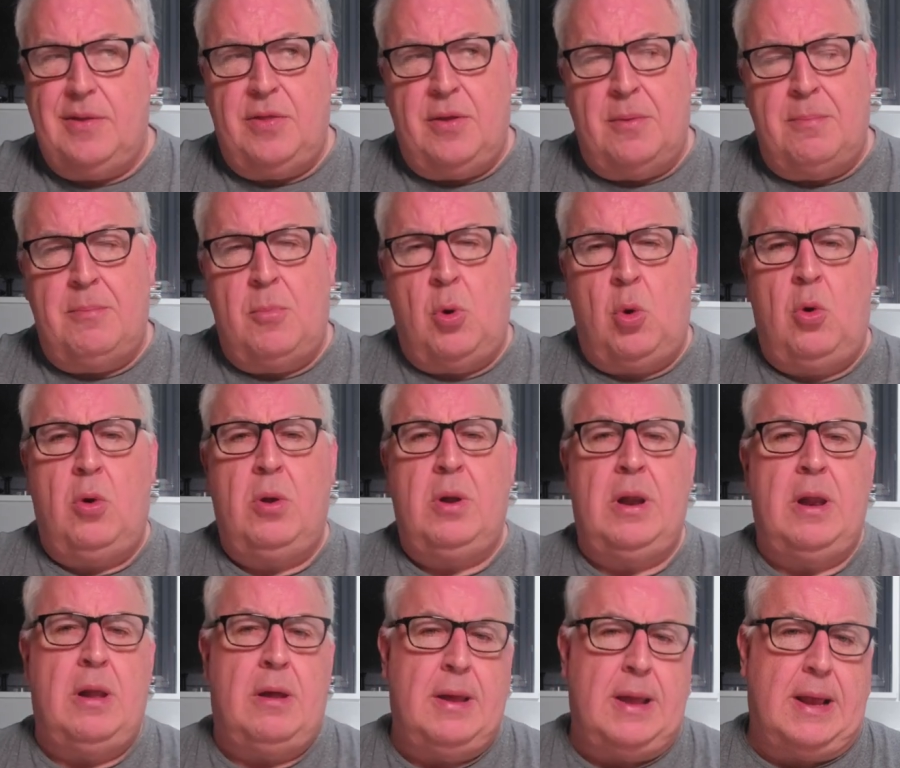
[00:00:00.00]
the more
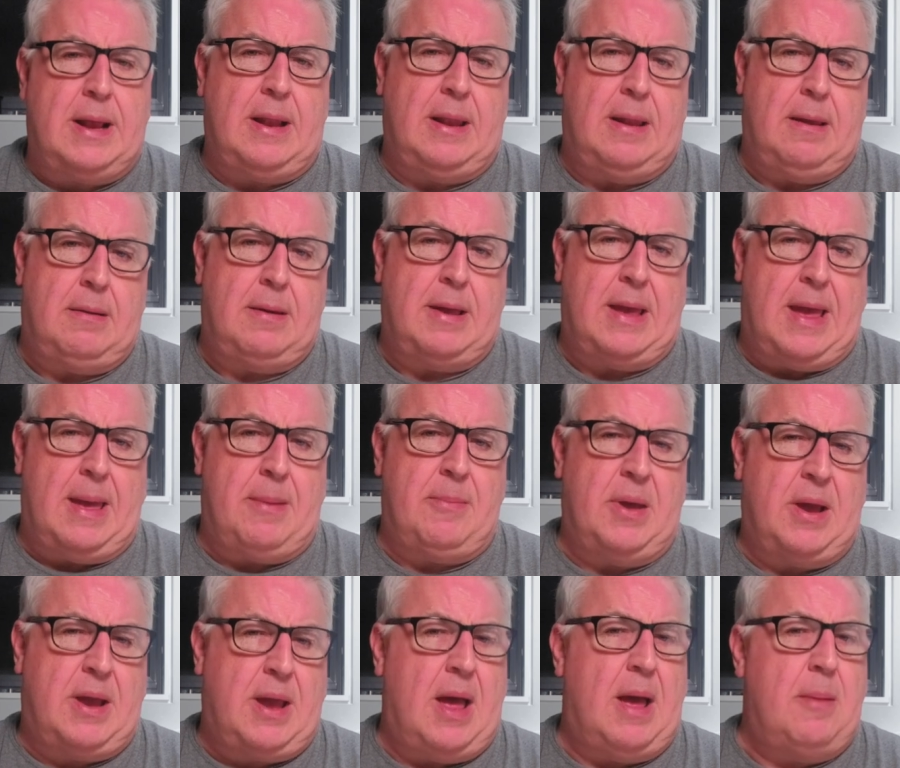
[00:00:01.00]
likely I am
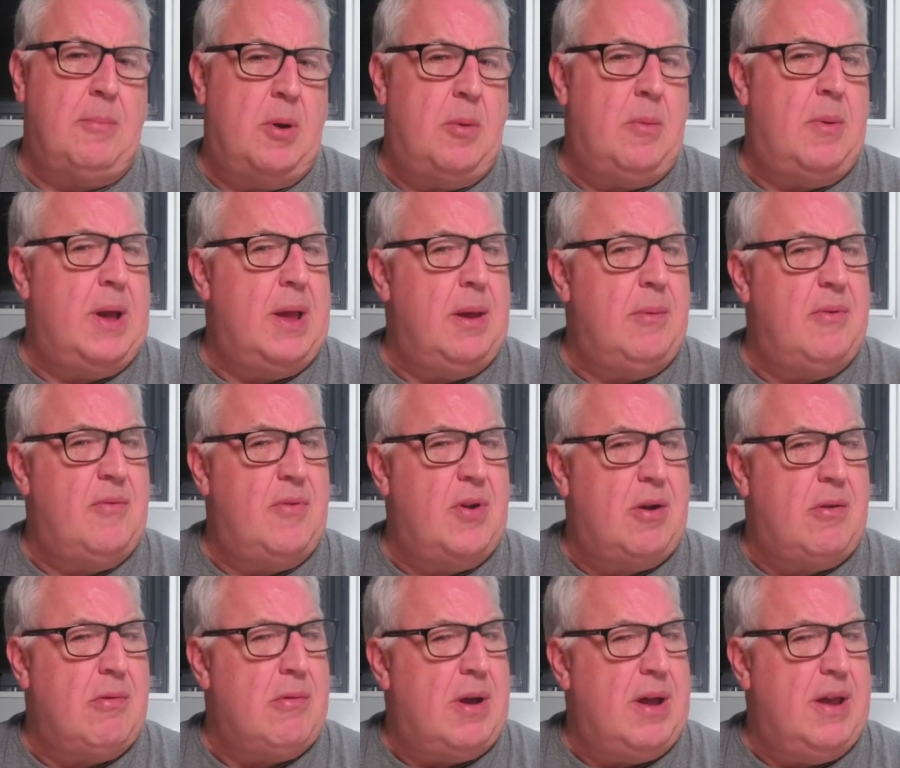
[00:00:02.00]
to come away with a
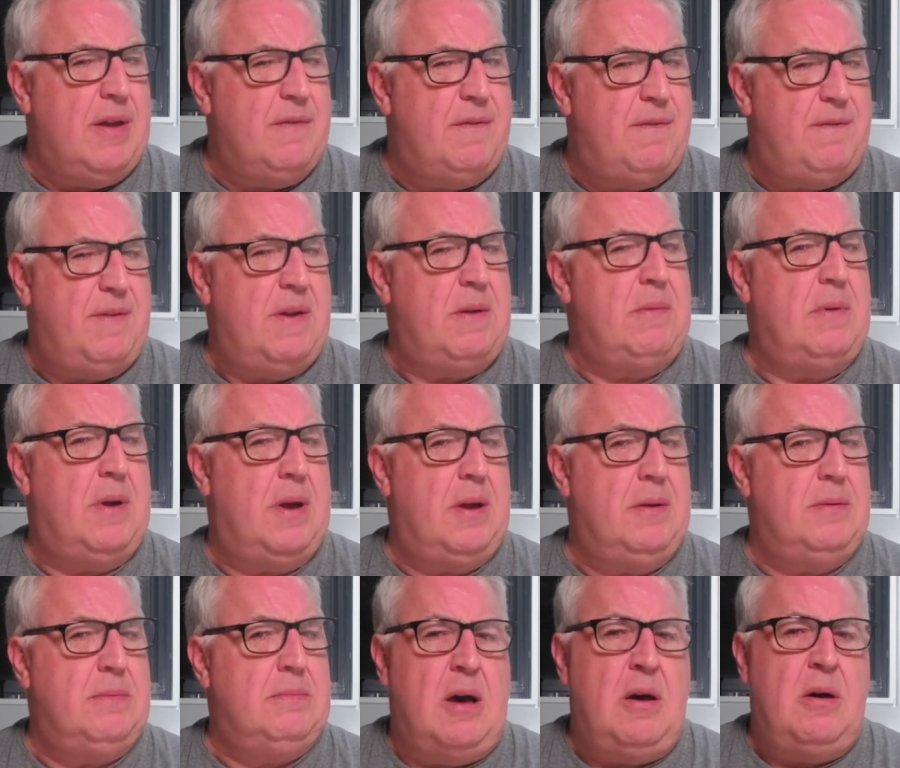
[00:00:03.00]
great photo.